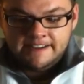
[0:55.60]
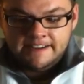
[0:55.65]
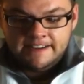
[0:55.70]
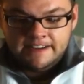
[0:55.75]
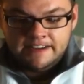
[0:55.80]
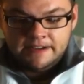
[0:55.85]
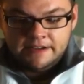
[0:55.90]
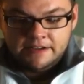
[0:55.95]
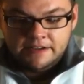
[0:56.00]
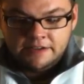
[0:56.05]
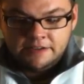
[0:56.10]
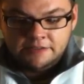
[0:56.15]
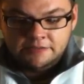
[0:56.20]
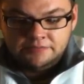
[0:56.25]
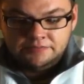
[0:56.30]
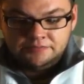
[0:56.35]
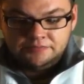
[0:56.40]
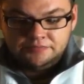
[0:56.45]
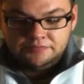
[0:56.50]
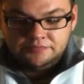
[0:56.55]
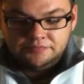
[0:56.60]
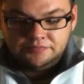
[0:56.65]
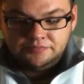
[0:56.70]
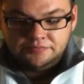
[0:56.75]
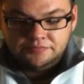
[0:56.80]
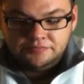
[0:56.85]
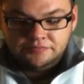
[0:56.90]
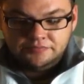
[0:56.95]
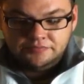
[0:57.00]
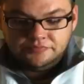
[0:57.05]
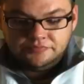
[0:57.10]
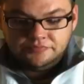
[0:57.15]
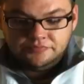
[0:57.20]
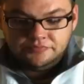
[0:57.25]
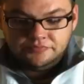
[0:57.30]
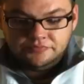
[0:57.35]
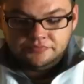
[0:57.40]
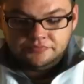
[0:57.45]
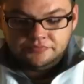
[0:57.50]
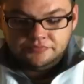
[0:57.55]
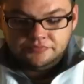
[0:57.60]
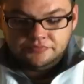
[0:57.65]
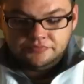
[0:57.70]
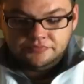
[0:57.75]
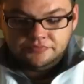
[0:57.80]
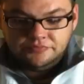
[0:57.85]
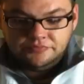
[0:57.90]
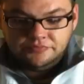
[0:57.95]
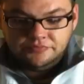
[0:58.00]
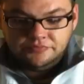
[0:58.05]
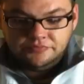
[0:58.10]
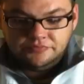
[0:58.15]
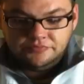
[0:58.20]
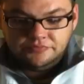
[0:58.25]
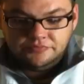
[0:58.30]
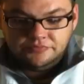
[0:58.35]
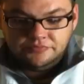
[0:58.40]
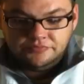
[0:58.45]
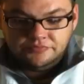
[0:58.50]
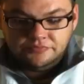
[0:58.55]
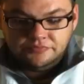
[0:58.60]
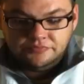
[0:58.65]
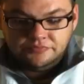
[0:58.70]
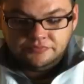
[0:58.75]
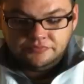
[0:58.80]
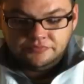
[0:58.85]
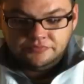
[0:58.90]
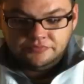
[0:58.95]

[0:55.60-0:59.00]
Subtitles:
No one is speaking in this clip.